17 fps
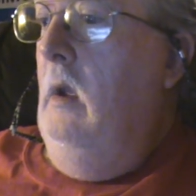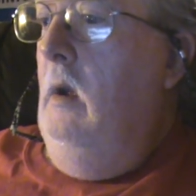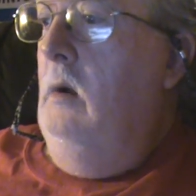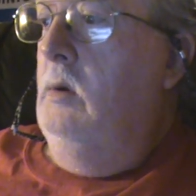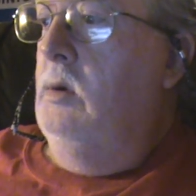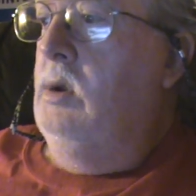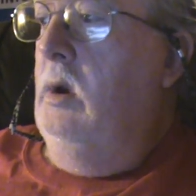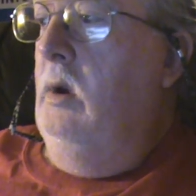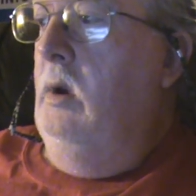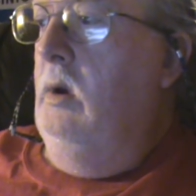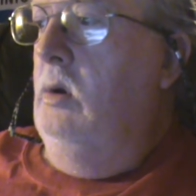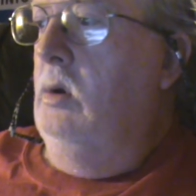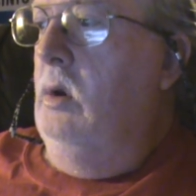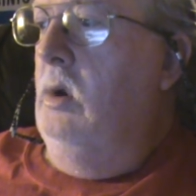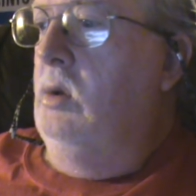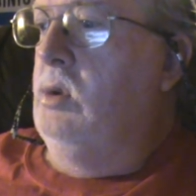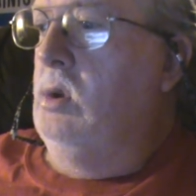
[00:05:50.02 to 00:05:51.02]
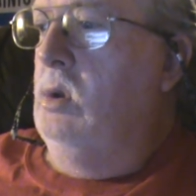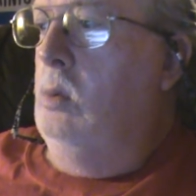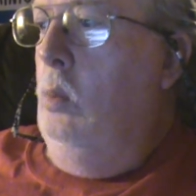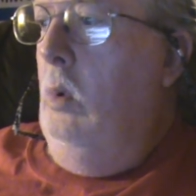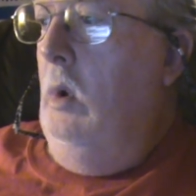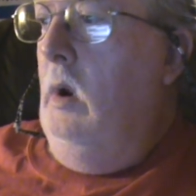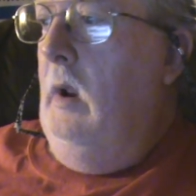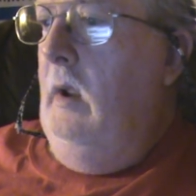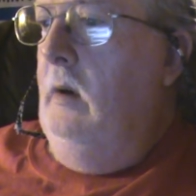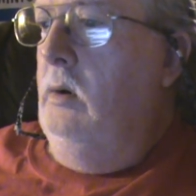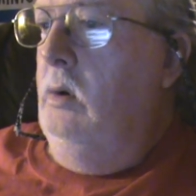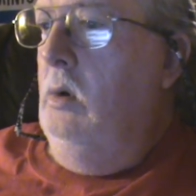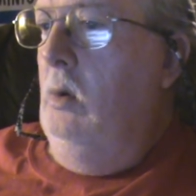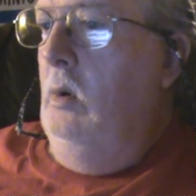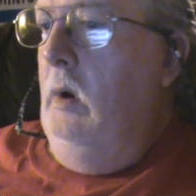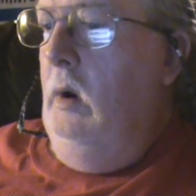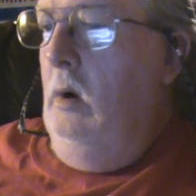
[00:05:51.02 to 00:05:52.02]
See, this is what I
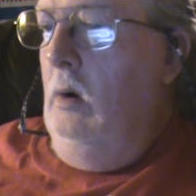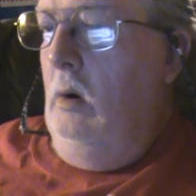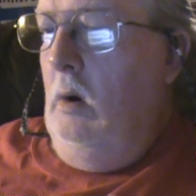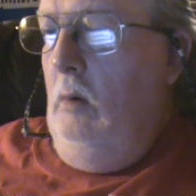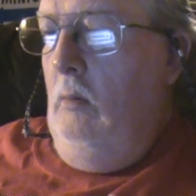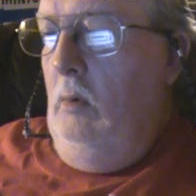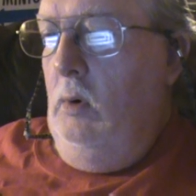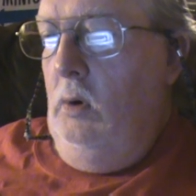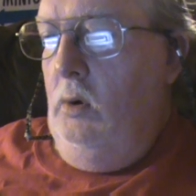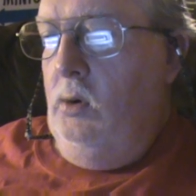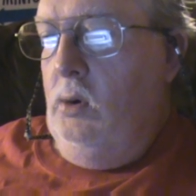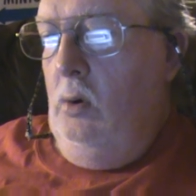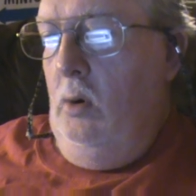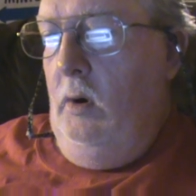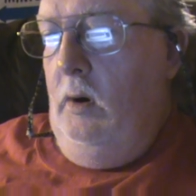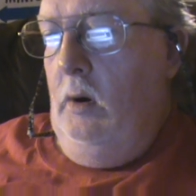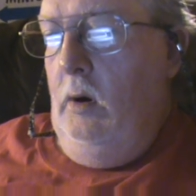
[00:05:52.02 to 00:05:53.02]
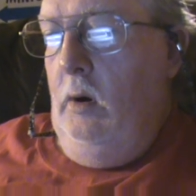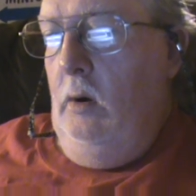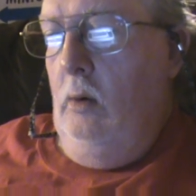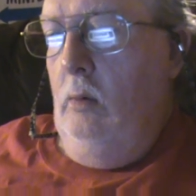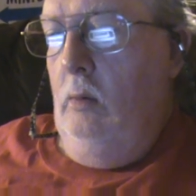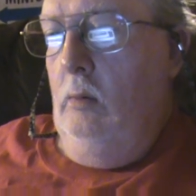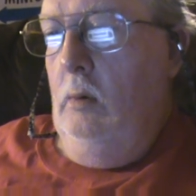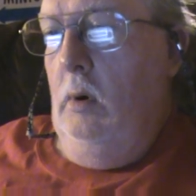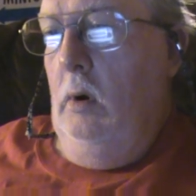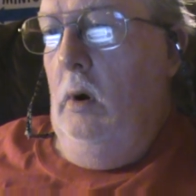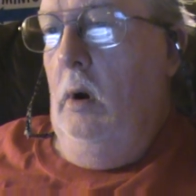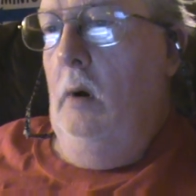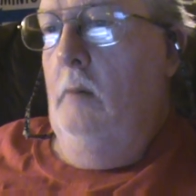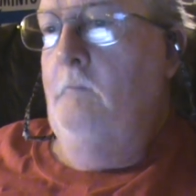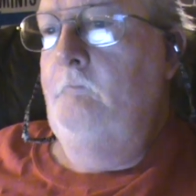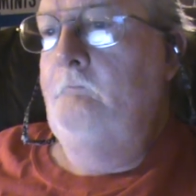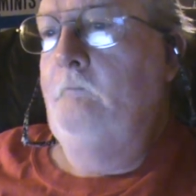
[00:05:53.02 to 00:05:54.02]
do here. I wanted to show you here uh,